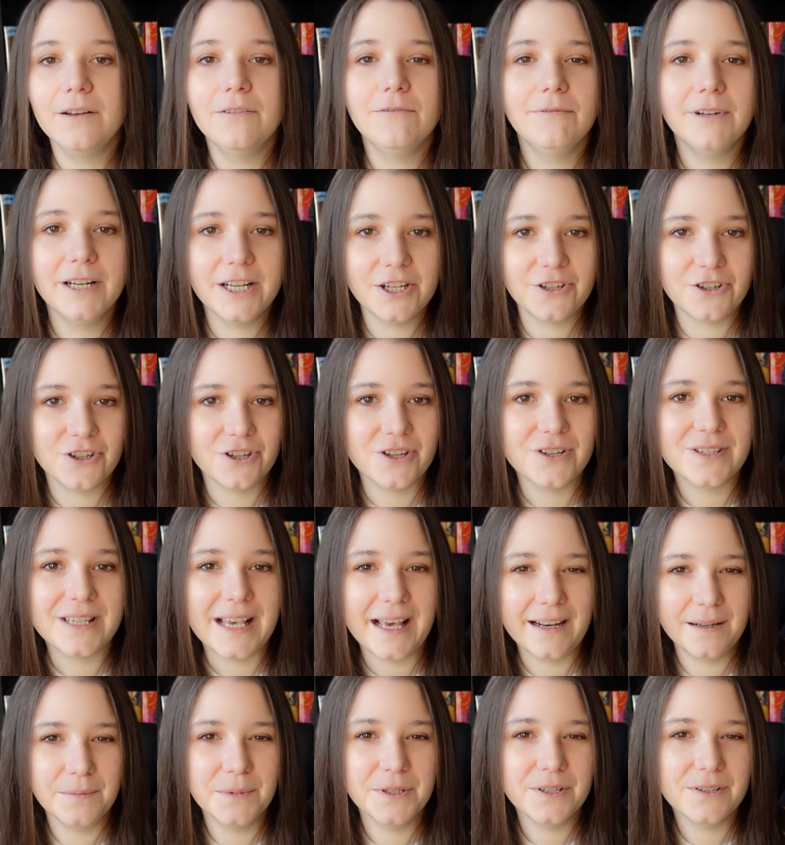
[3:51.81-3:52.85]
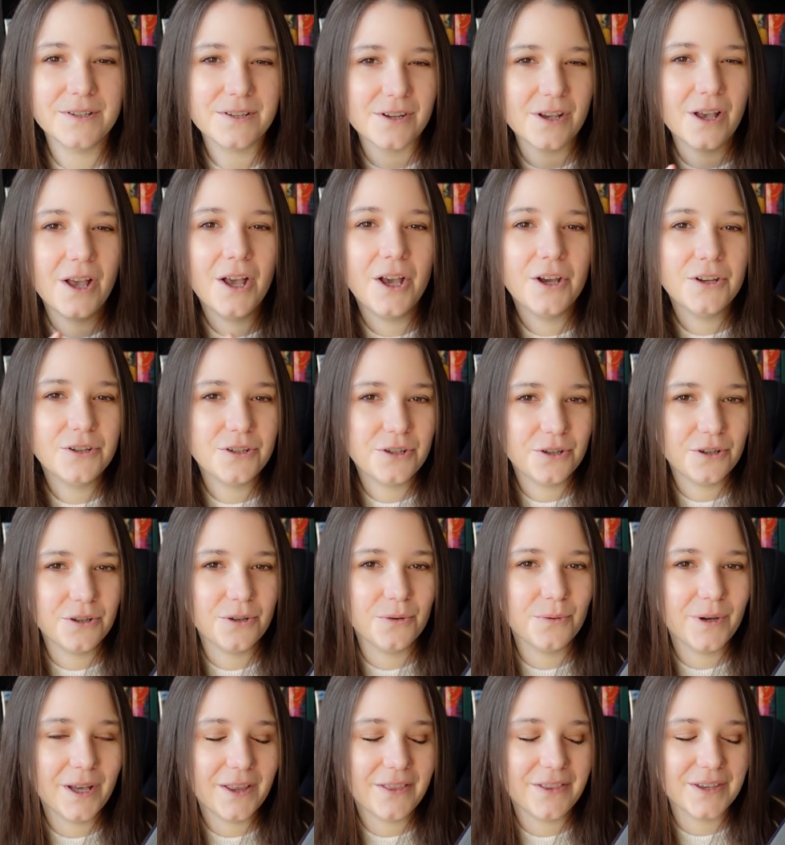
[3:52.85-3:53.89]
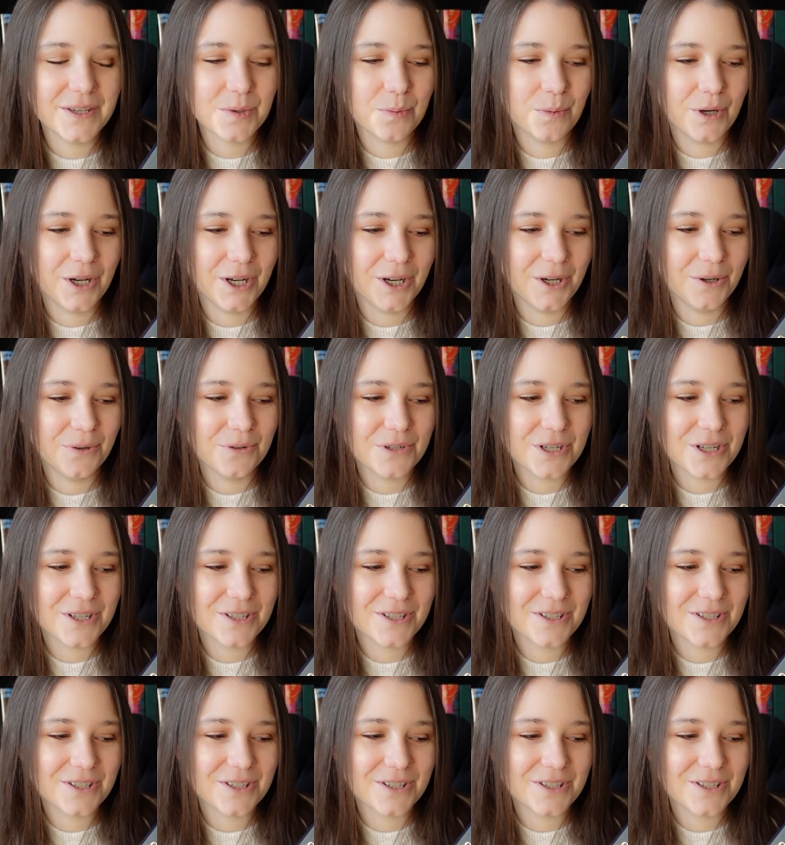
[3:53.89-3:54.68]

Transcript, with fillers: religious elements to this world.